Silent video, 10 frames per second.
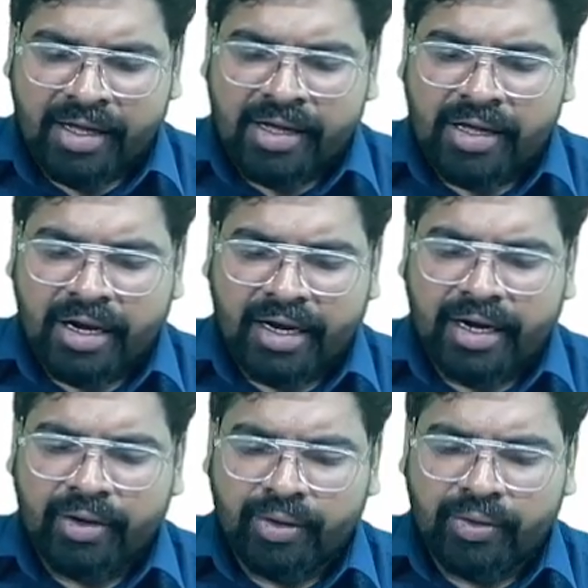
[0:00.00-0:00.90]

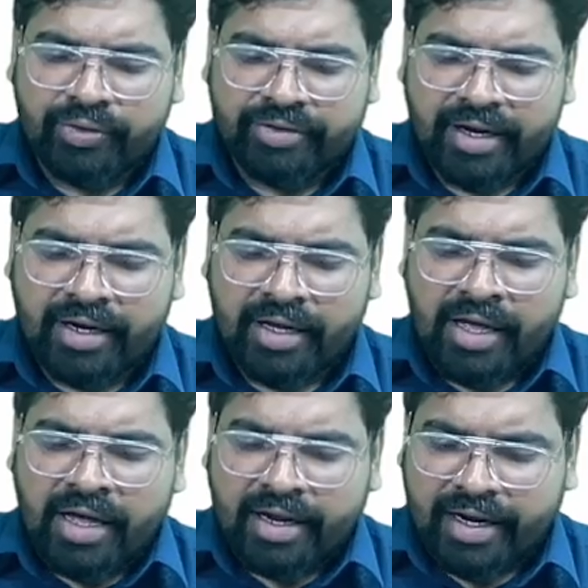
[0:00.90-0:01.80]
radiolucent
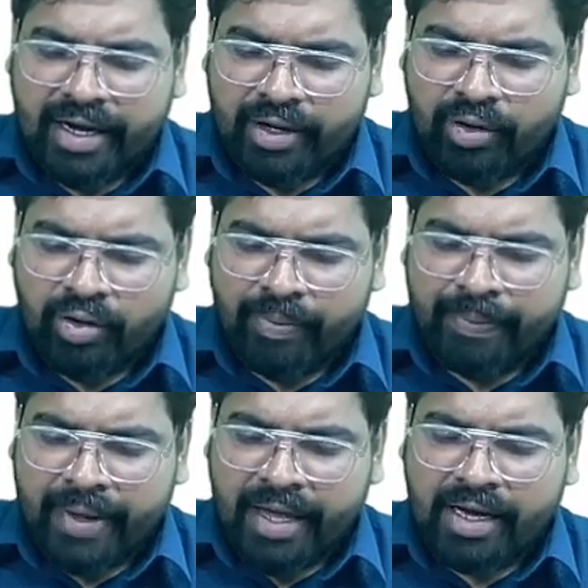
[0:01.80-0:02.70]
radio
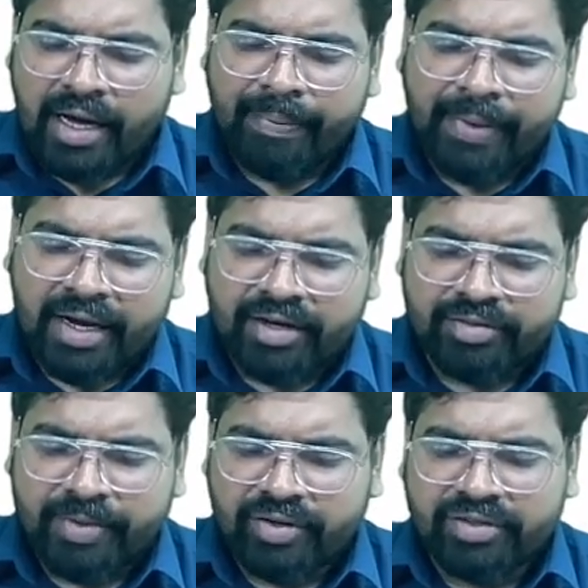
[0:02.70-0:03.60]
opaque appearance,
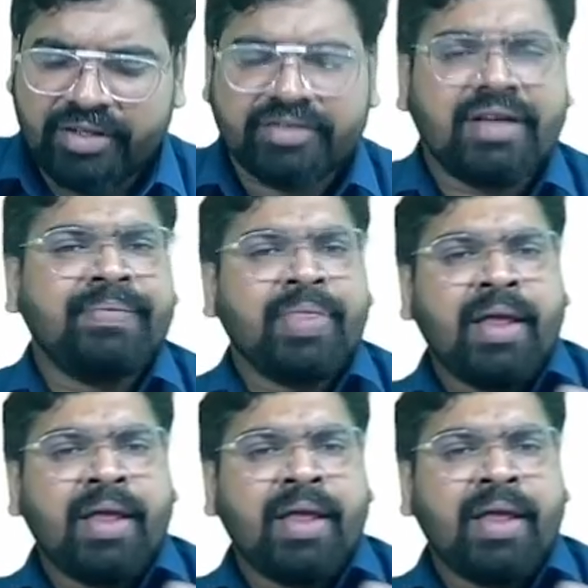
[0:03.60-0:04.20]
because it is a